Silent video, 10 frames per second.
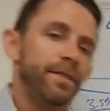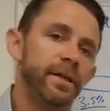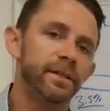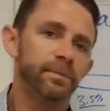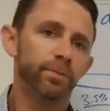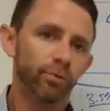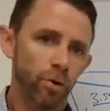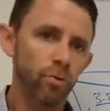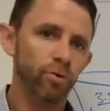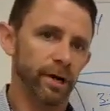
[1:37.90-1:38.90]
this
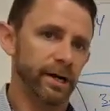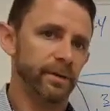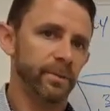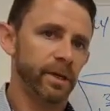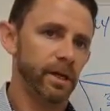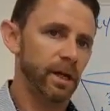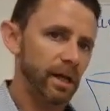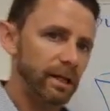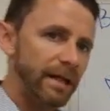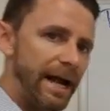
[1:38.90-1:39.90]
program
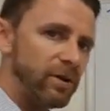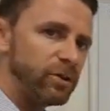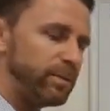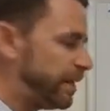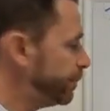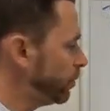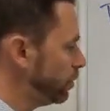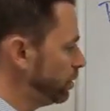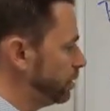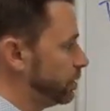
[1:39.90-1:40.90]
allows
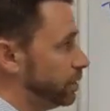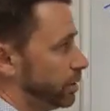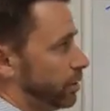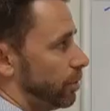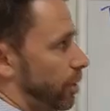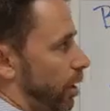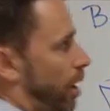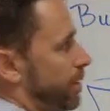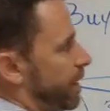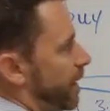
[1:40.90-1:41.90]
people
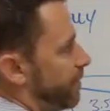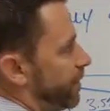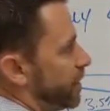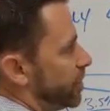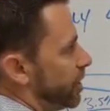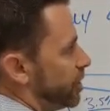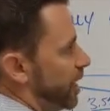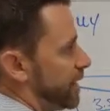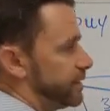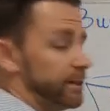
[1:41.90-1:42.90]
on the FHA
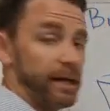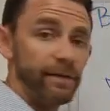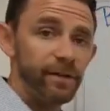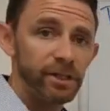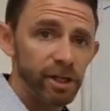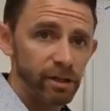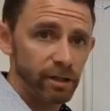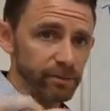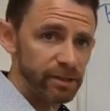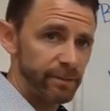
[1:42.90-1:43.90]
chassis. The FHA,
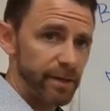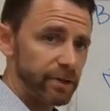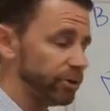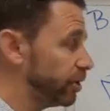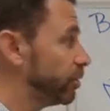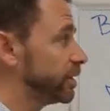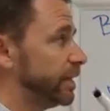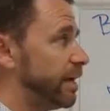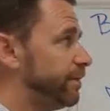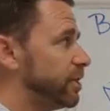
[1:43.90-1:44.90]
let me step back really quick.
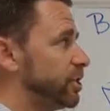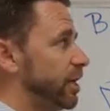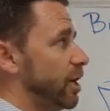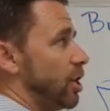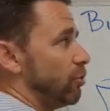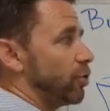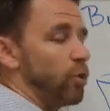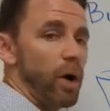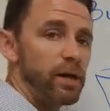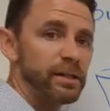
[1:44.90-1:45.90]
The FHA
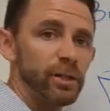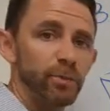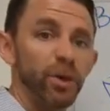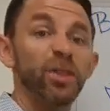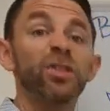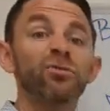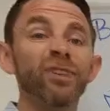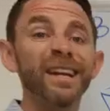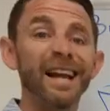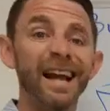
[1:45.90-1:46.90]
requires that you put
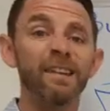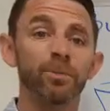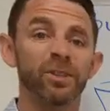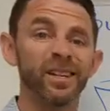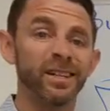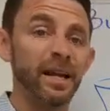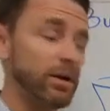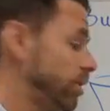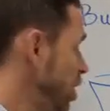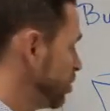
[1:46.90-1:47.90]
3.5%
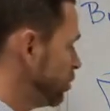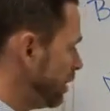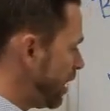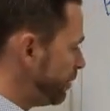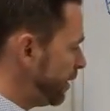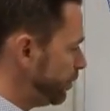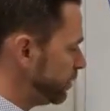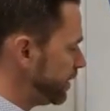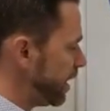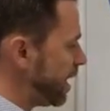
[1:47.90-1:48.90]
down. So a lot of
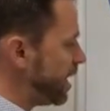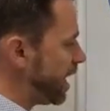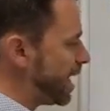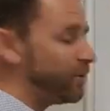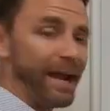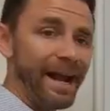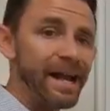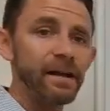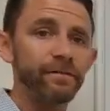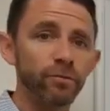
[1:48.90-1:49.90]
people say, hey, I don't
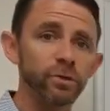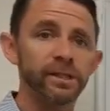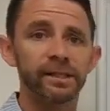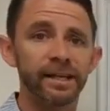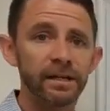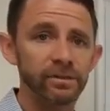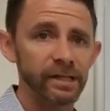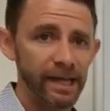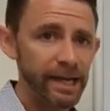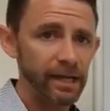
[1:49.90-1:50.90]
have
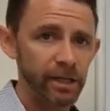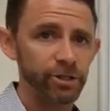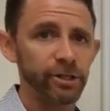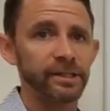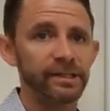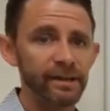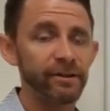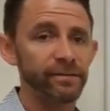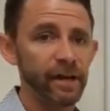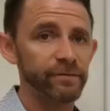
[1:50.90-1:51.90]

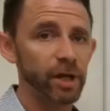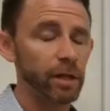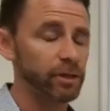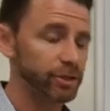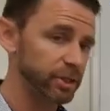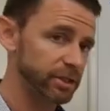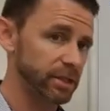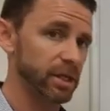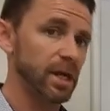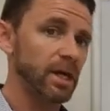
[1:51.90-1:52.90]
$14,875 just
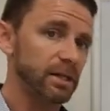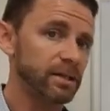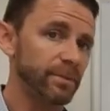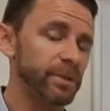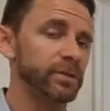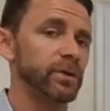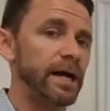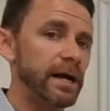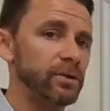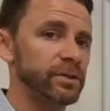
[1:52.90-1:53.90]
to dump into a
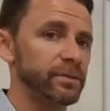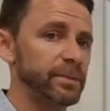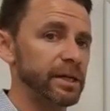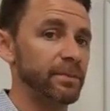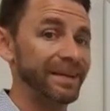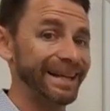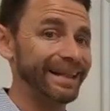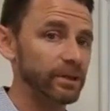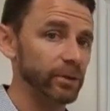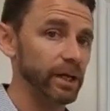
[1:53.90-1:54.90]
house and become
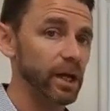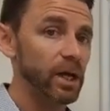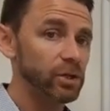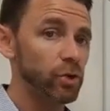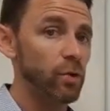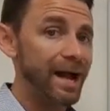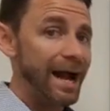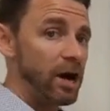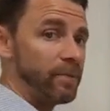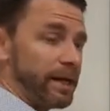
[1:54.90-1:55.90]
illiquid. So
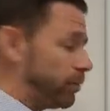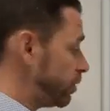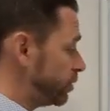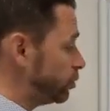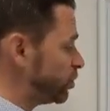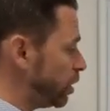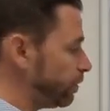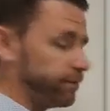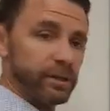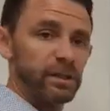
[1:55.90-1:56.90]
how am I going to
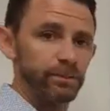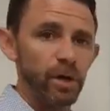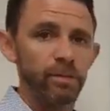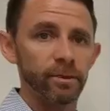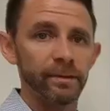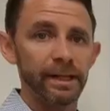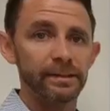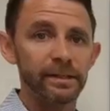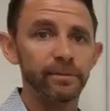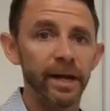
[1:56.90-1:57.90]
solve for this problem and
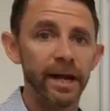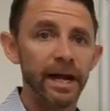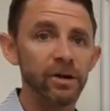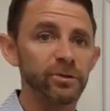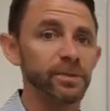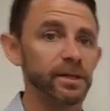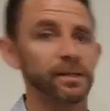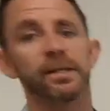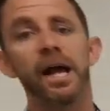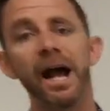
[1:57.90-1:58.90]
still buy a house
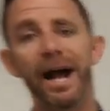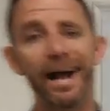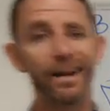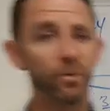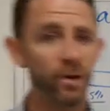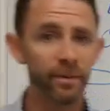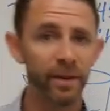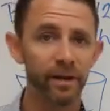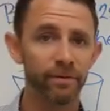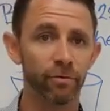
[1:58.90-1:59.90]
because I don't want to
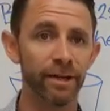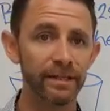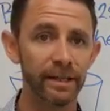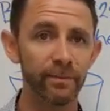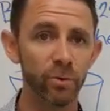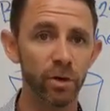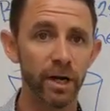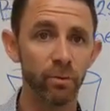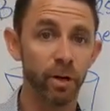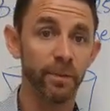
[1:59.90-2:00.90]
pay for rent anymore?
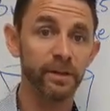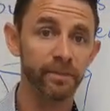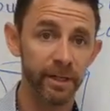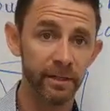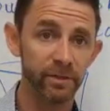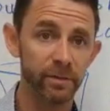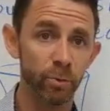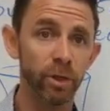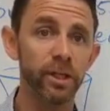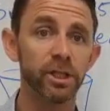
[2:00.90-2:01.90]
I don't want to pay somebody else's
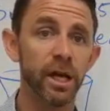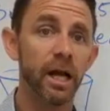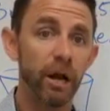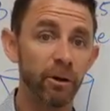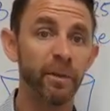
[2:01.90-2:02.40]
mortgage. I